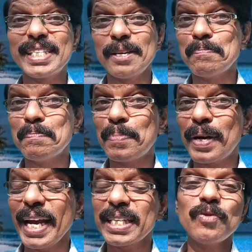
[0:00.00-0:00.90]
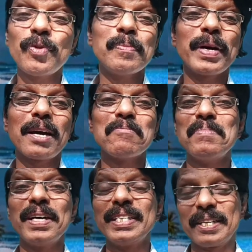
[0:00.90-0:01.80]
separation from her
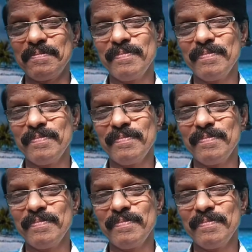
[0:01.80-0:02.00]
mother.